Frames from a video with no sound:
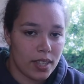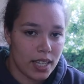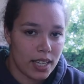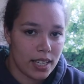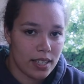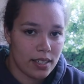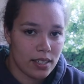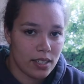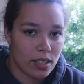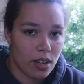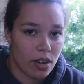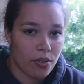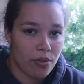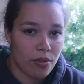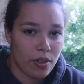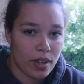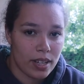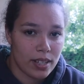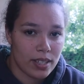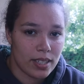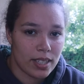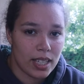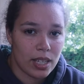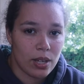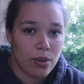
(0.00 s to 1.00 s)
these are
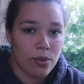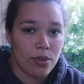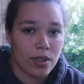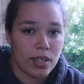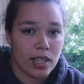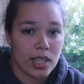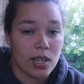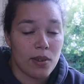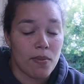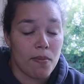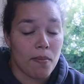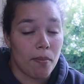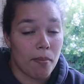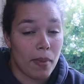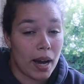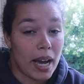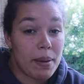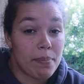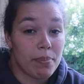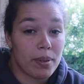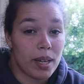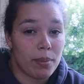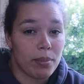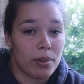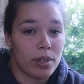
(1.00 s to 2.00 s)
things that you think you
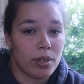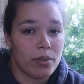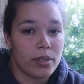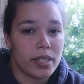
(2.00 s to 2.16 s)
might be able